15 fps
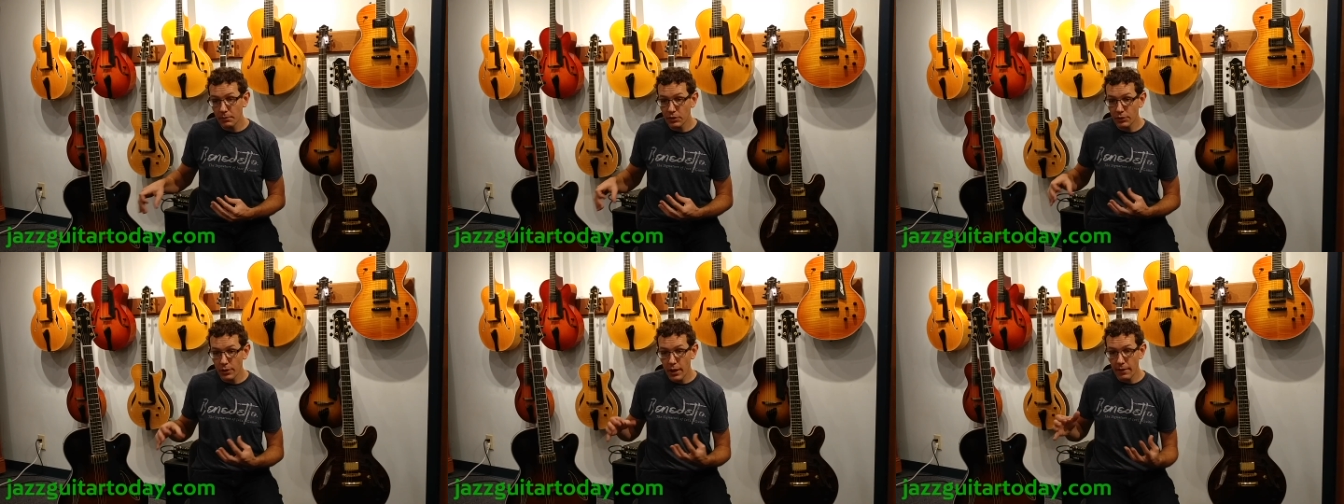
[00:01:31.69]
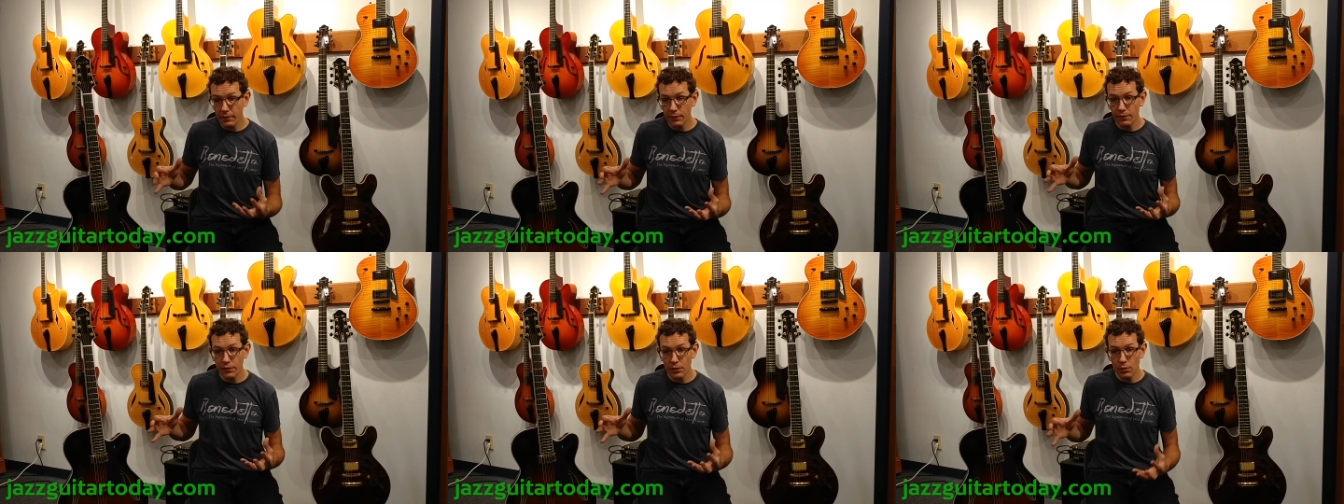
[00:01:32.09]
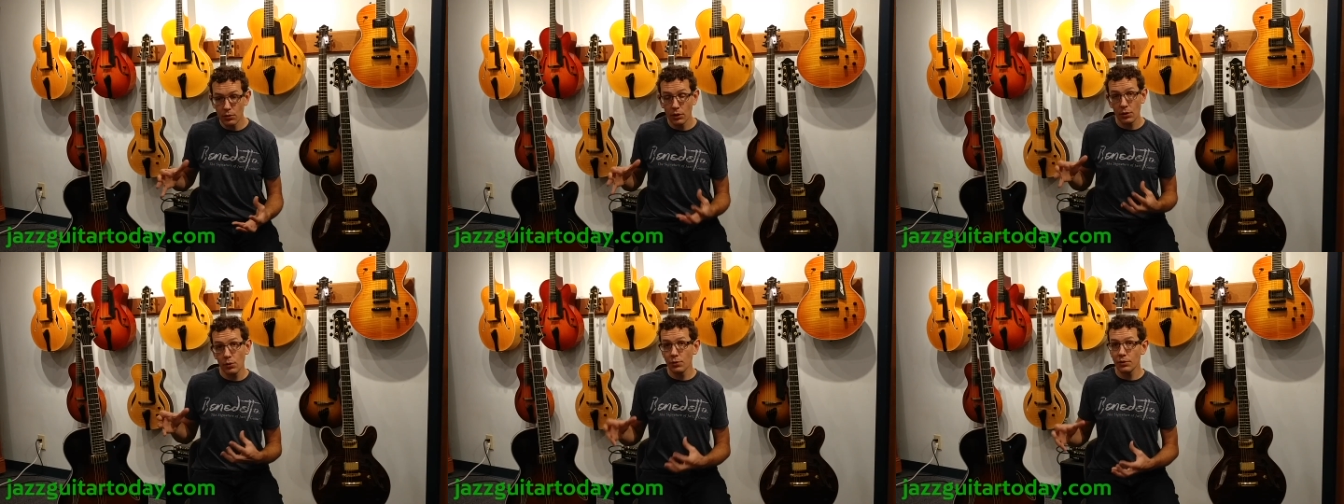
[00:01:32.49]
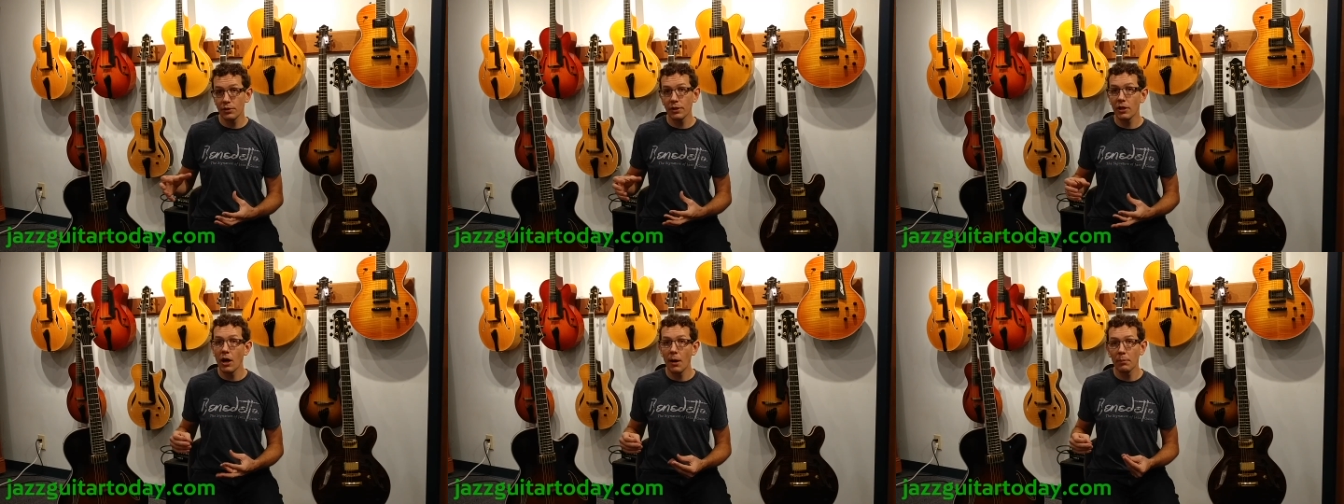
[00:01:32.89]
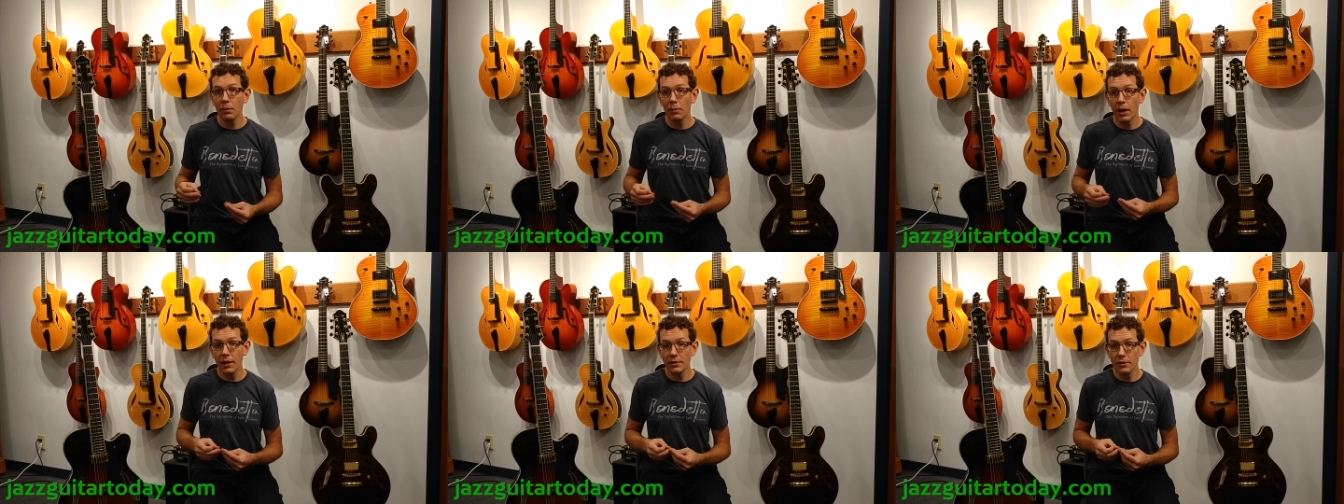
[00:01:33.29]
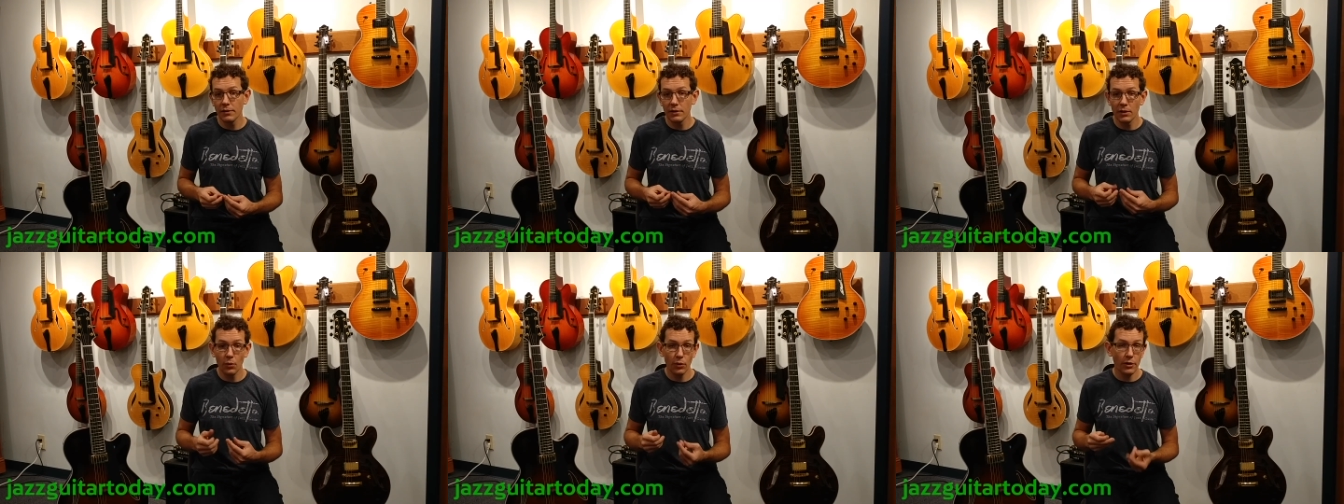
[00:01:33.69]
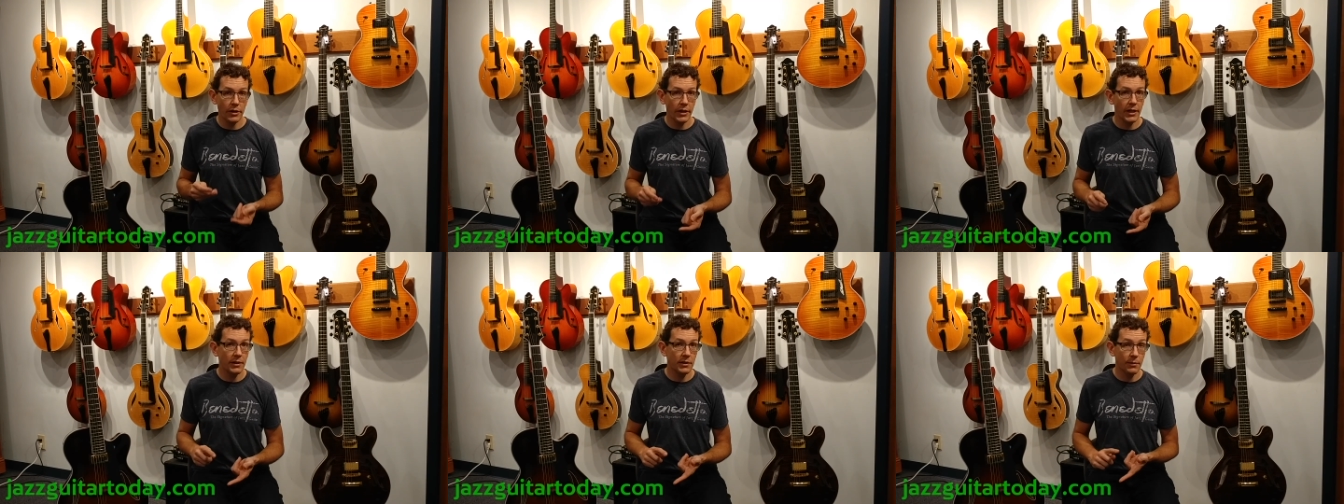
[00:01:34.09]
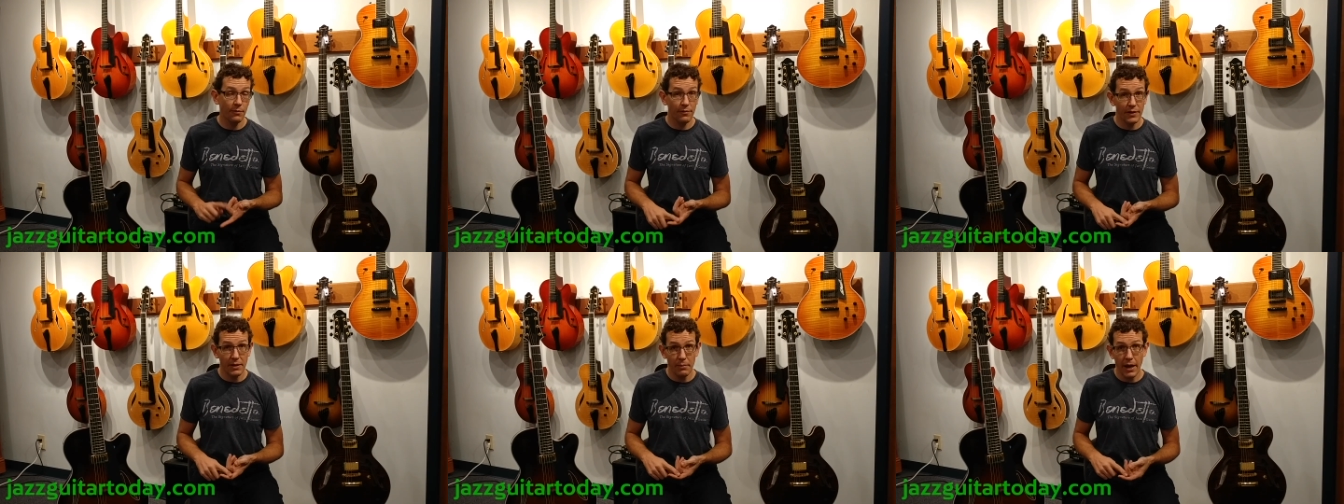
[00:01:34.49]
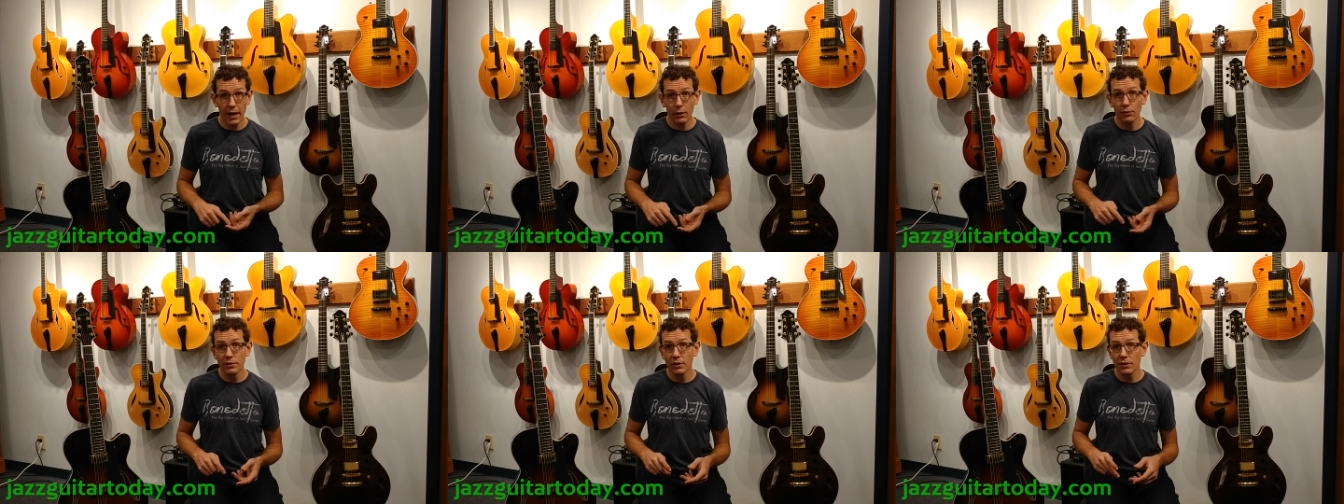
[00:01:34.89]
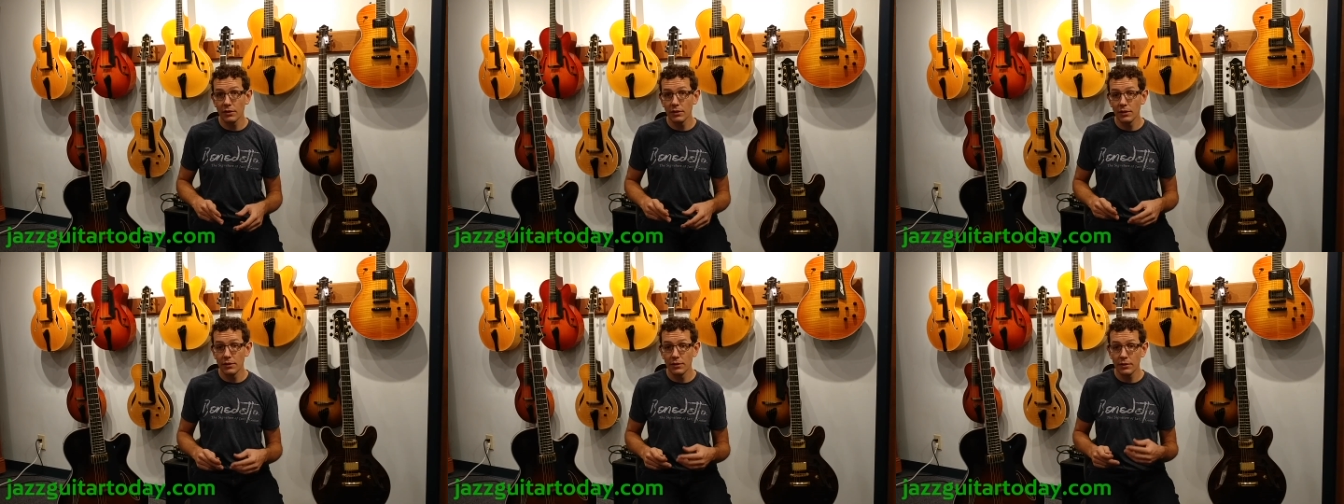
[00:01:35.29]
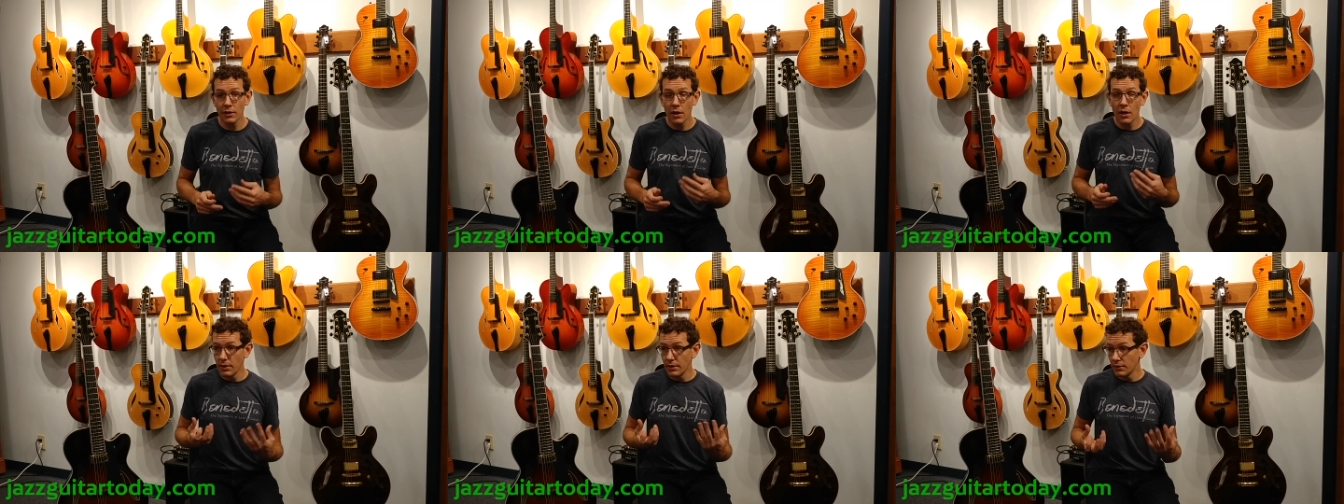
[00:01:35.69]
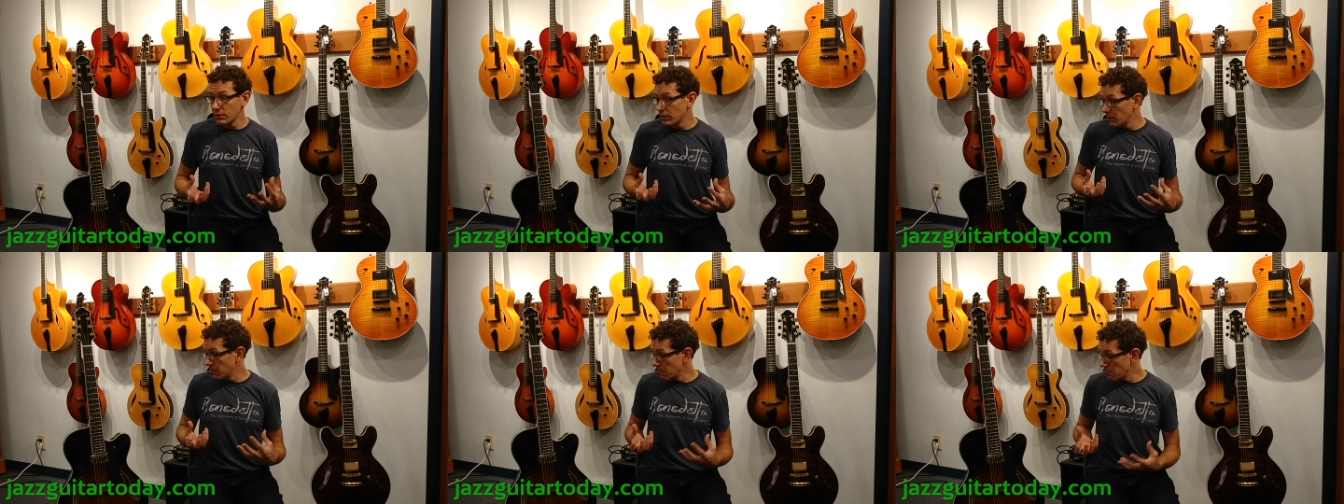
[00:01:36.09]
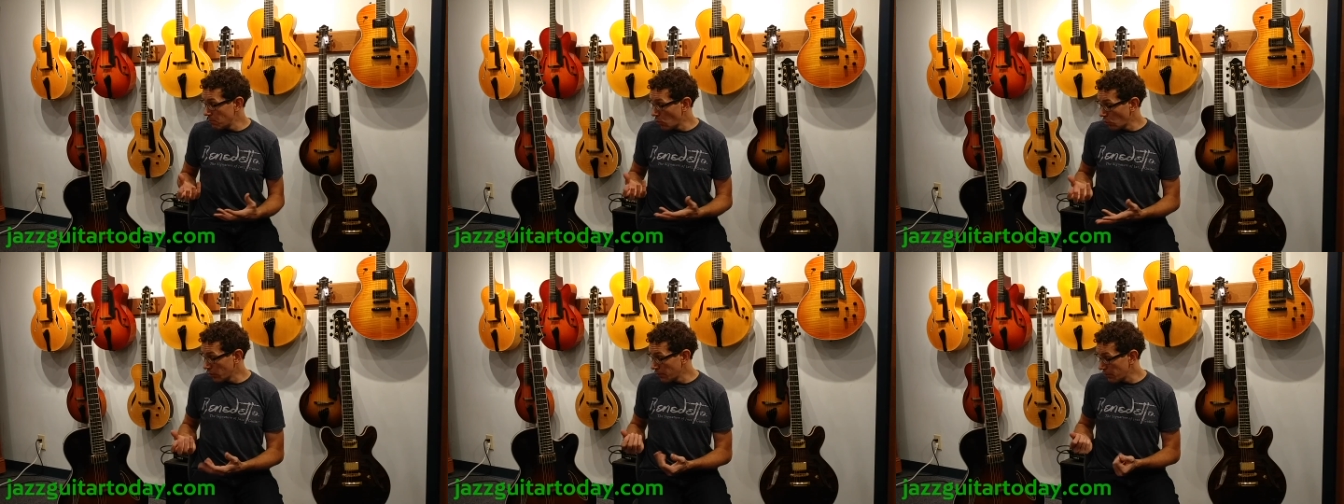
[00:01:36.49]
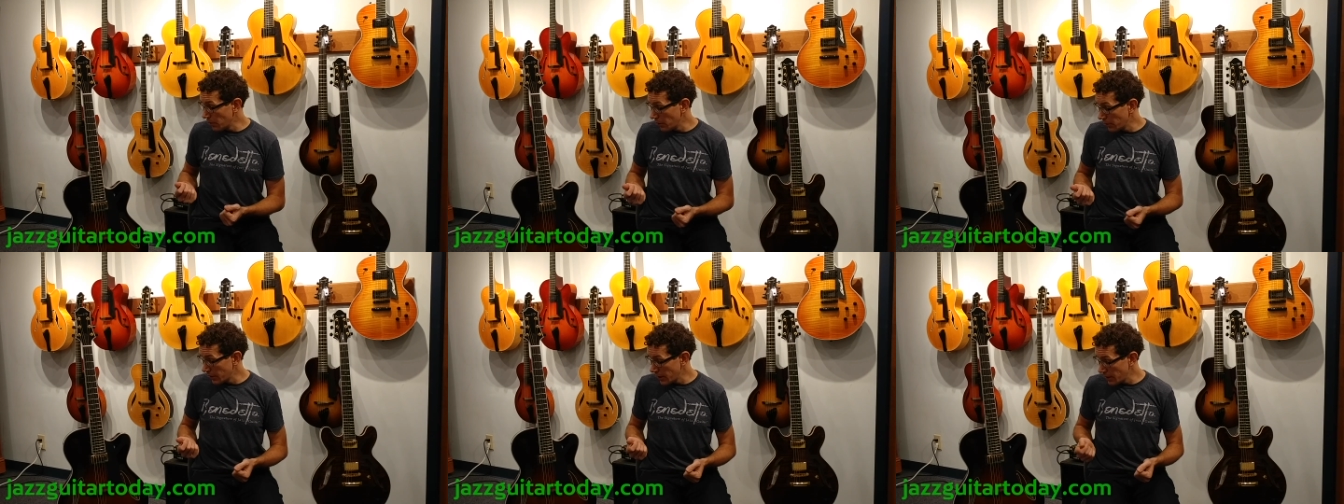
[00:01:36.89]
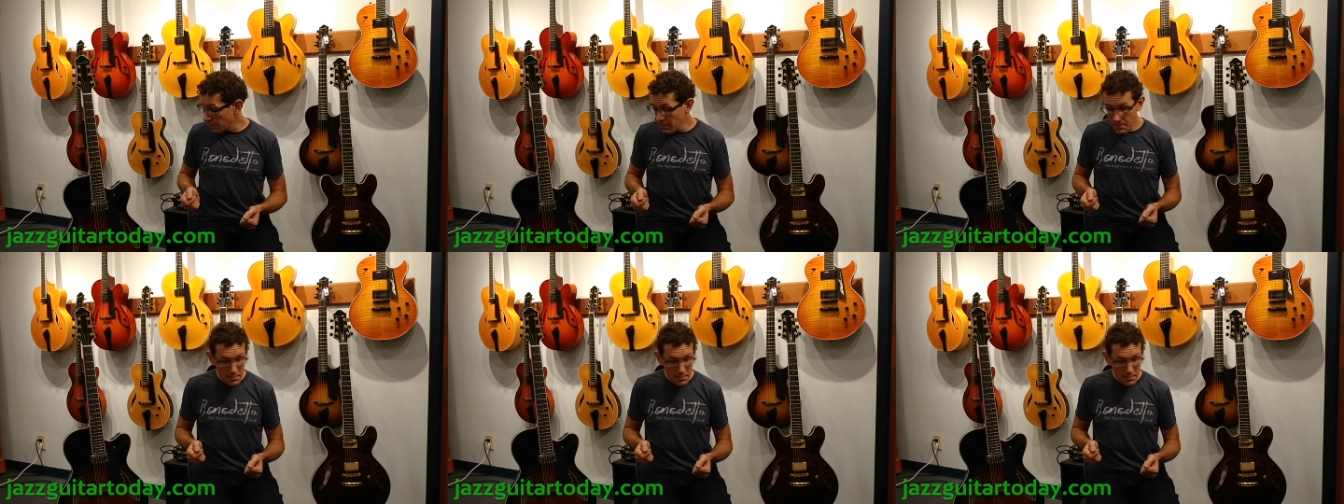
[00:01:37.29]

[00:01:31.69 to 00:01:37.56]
so you have a few acoustic compromises in order to get some feedback resistance and some portability.